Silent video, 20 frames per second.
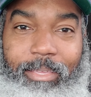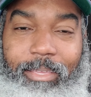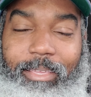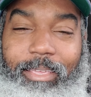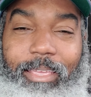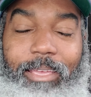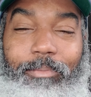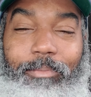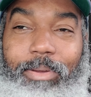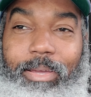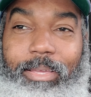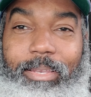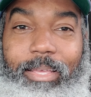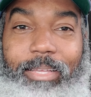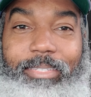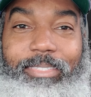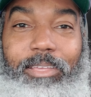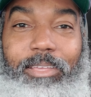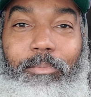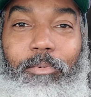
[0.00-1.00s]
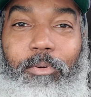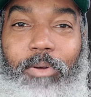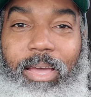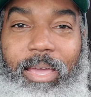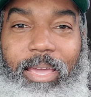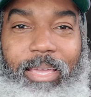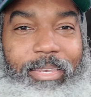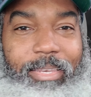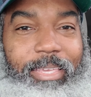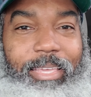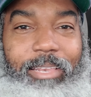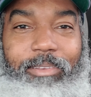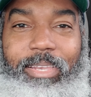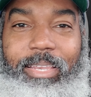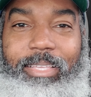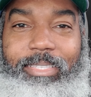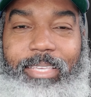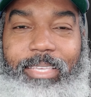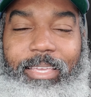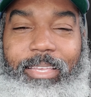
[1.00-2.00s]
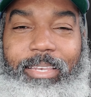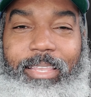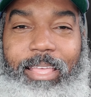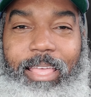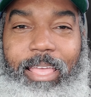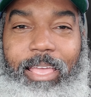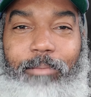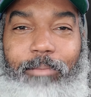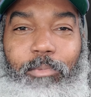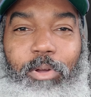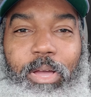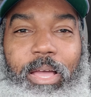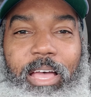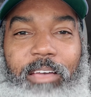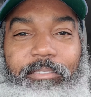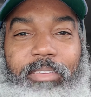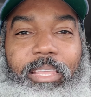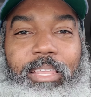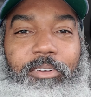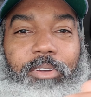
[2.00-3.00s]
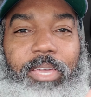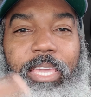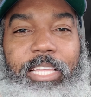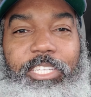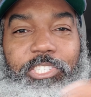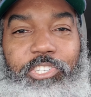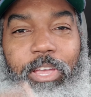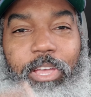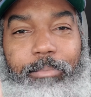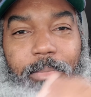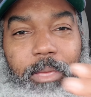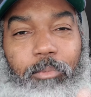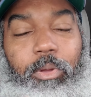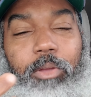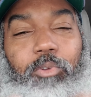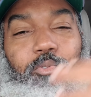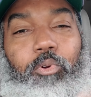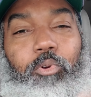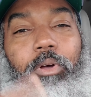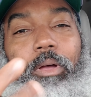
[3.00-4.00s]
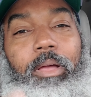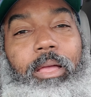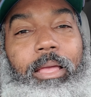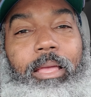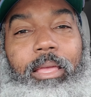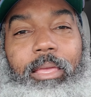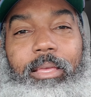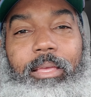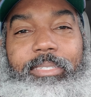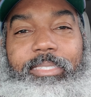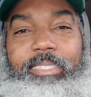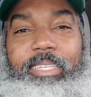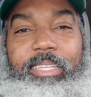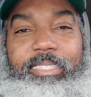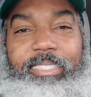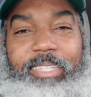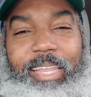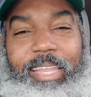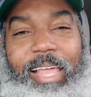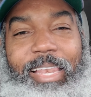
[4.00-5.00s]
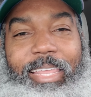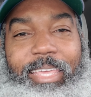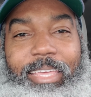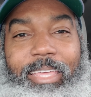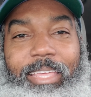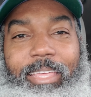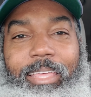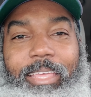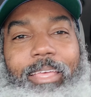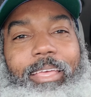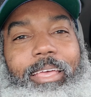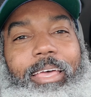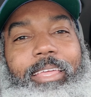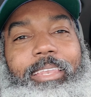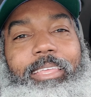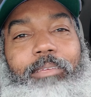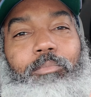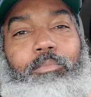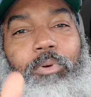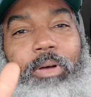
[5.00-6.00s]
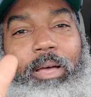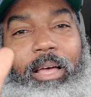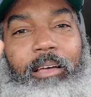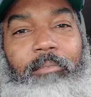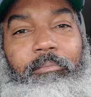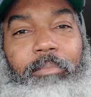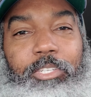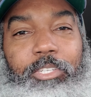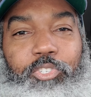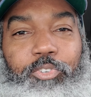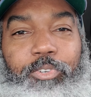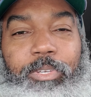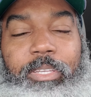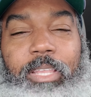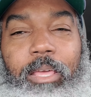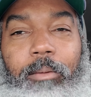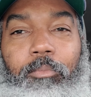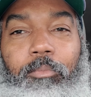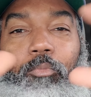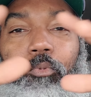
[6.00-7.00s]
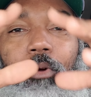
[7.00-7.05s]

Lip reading: Yeah, man, as someone deal with the thing that more have a little catch crop them will grow seasonally, and then more have my tree them